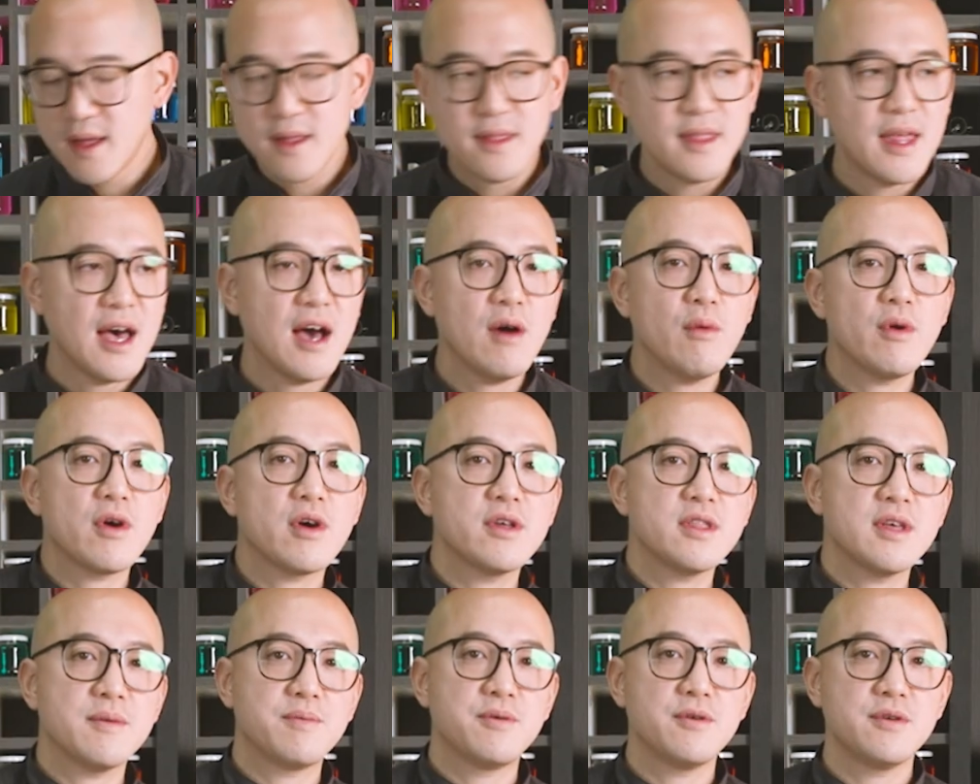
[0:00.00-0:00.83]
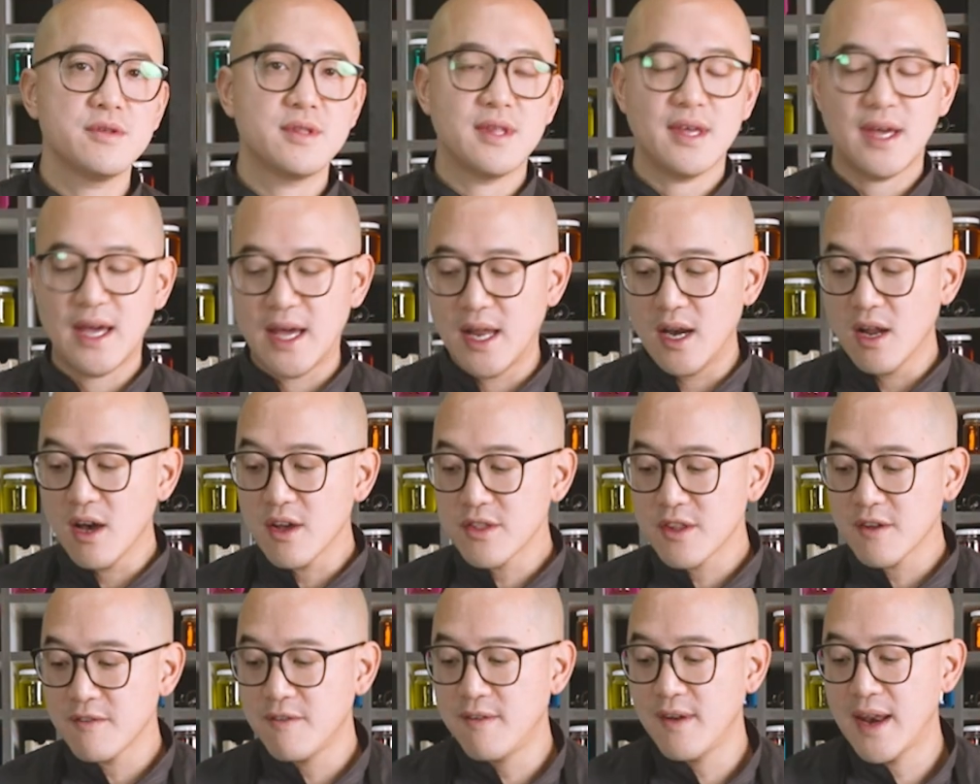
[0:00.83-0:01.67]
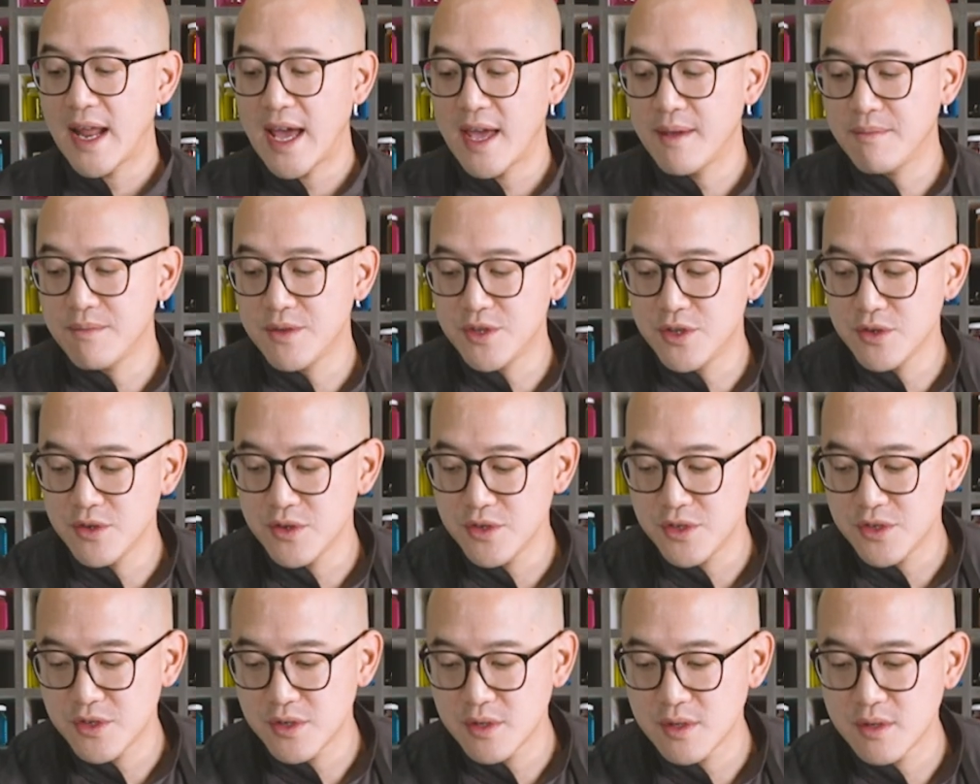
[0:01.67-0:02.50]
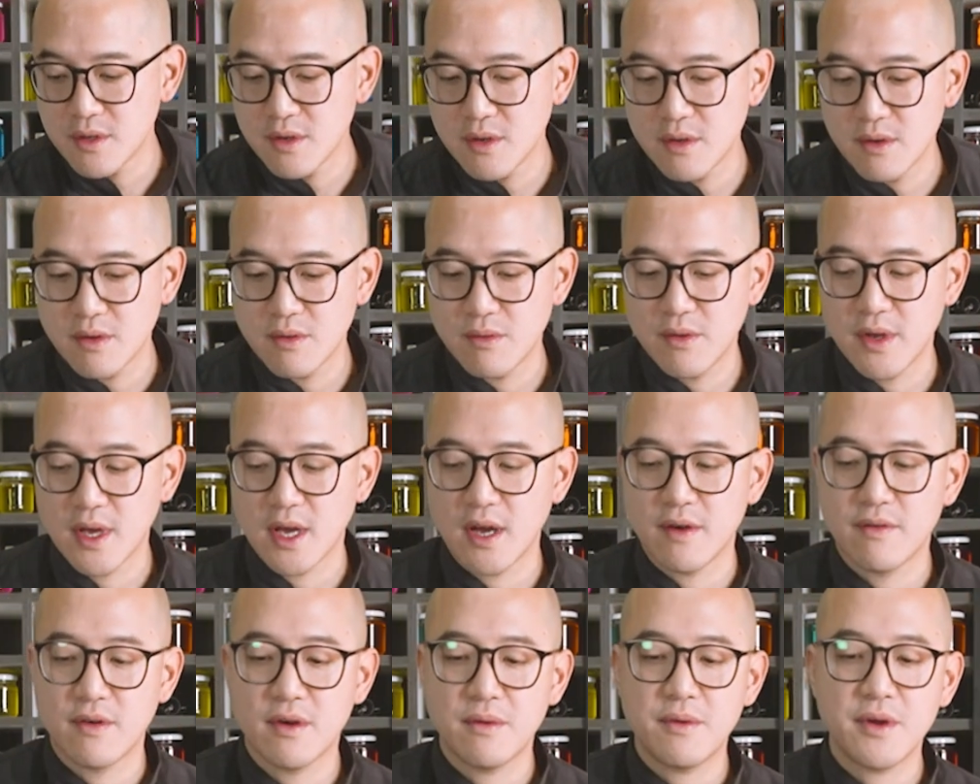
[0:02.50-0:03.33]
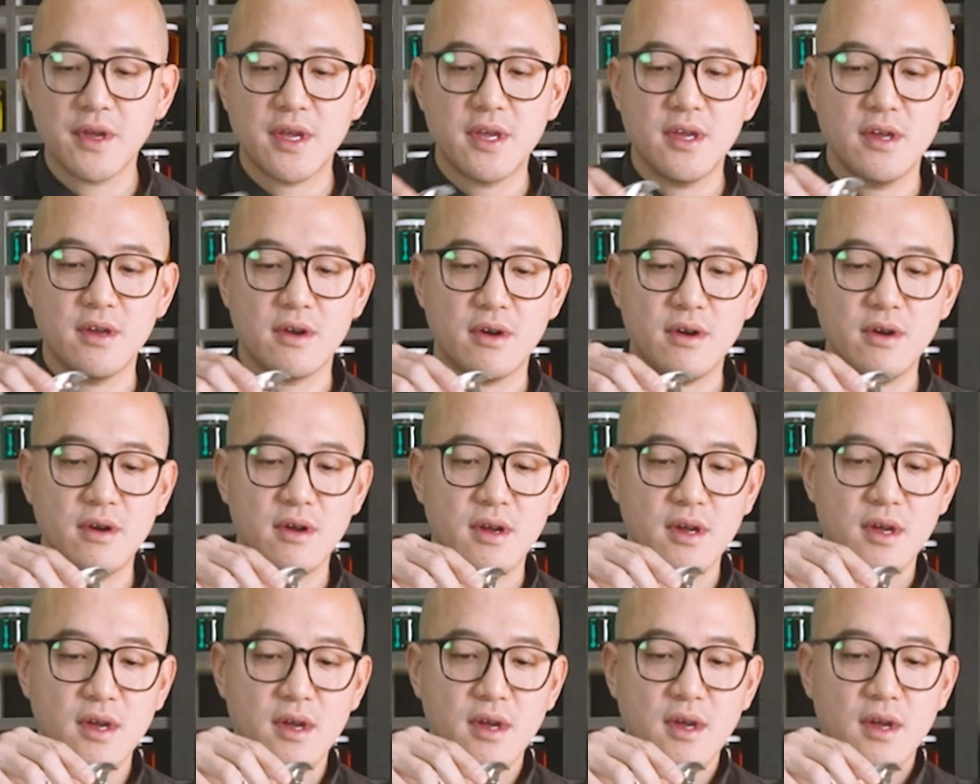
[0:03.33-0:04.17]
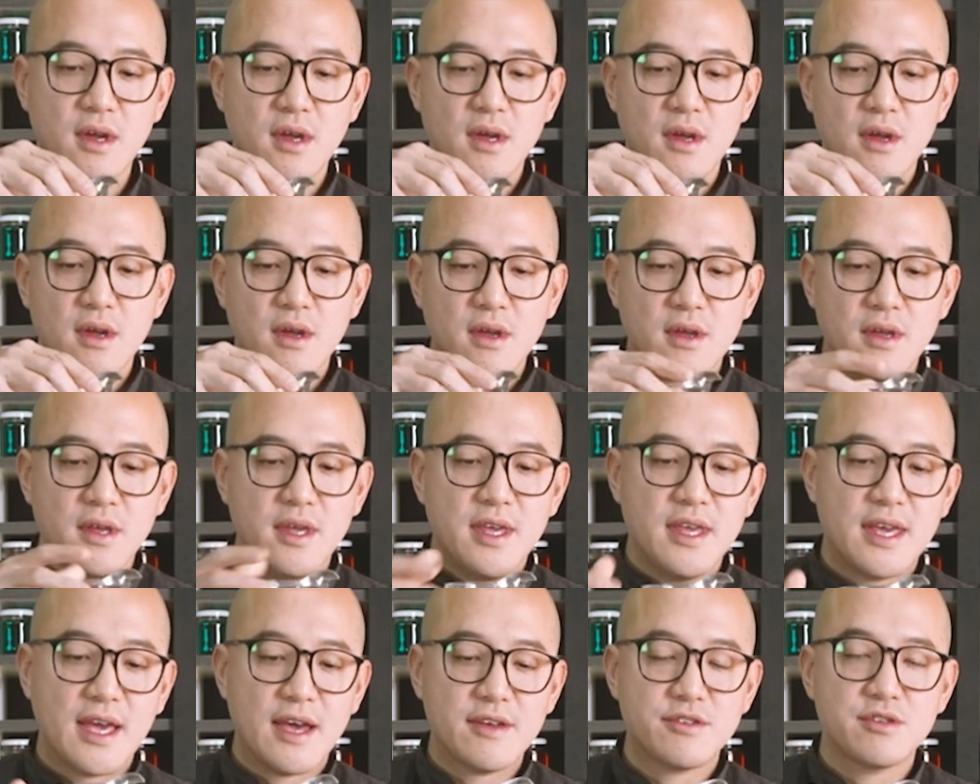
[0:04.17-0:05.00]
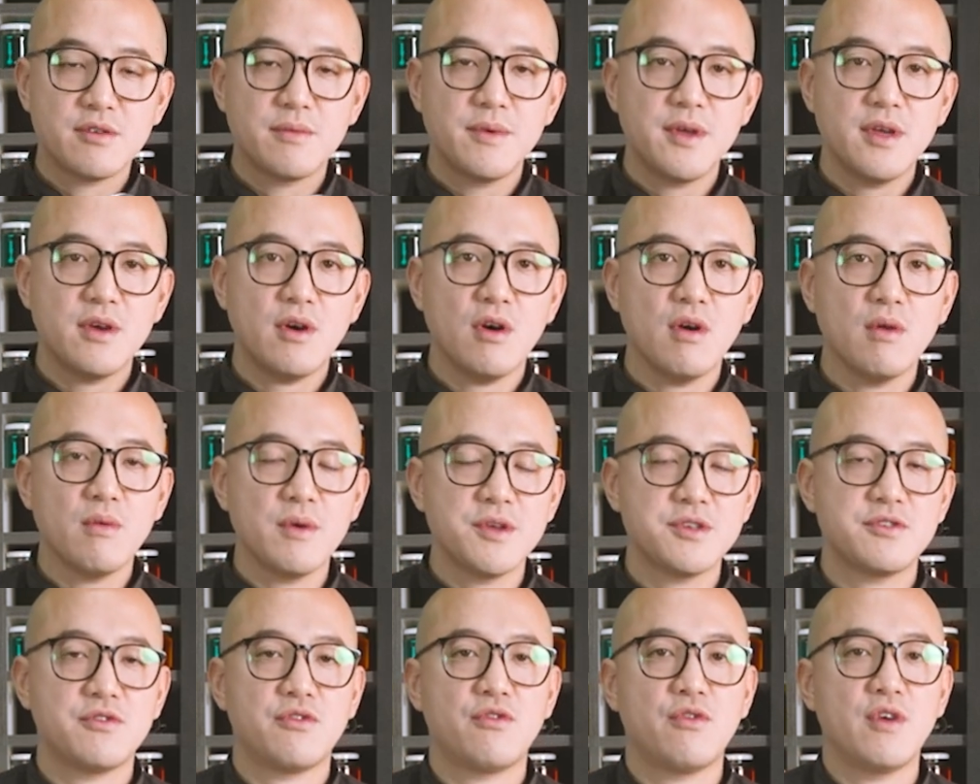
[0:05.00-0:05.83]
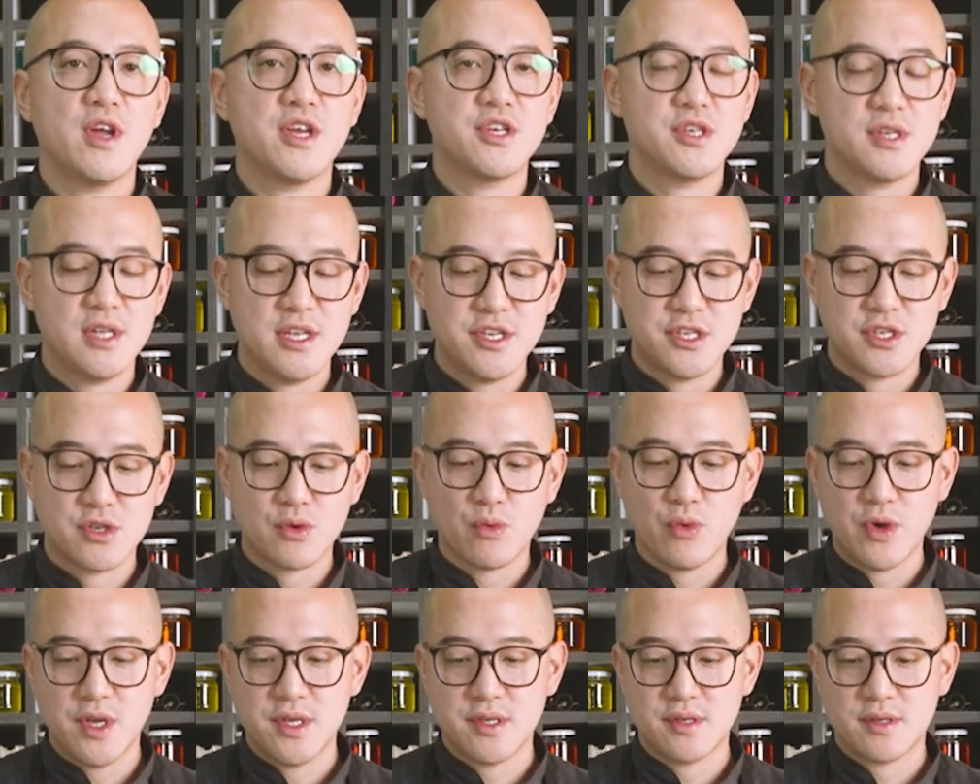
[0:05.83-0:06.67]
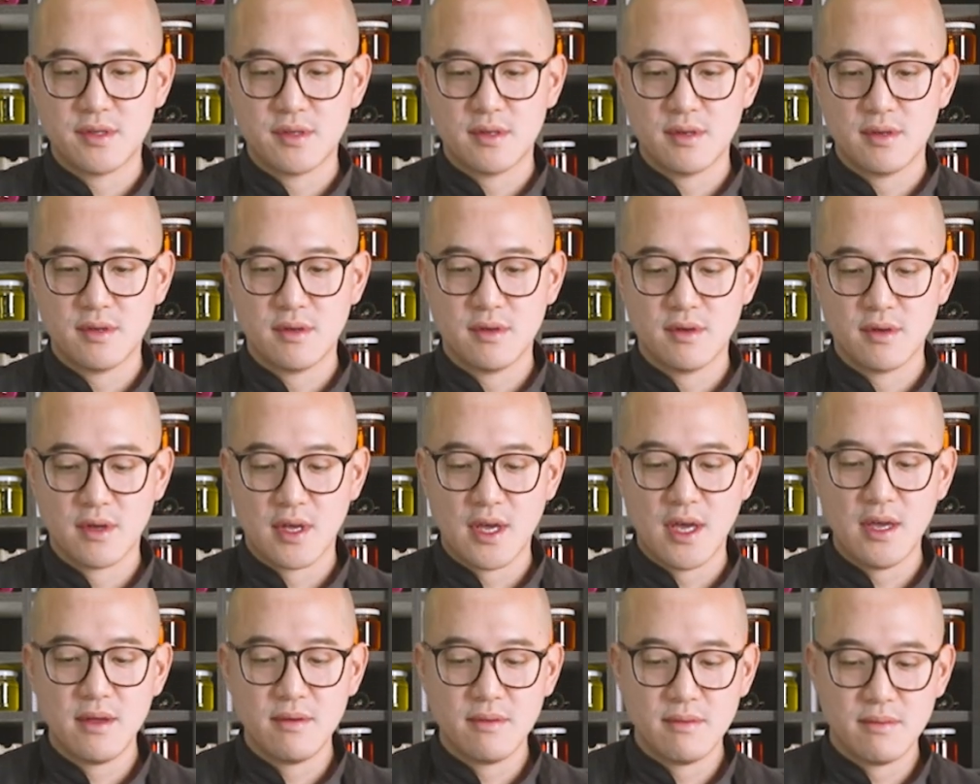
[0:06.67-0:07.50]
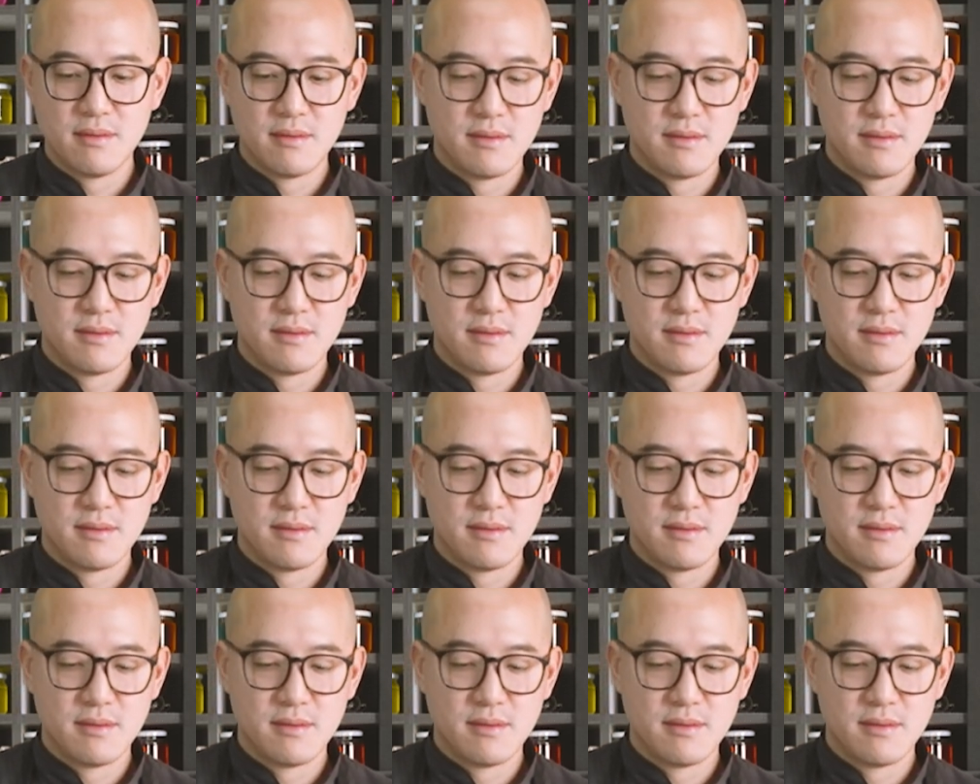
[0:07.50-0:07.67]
Now we're going to put a lot of lime juice we have over here. It has to be always freshly squeezed, okay?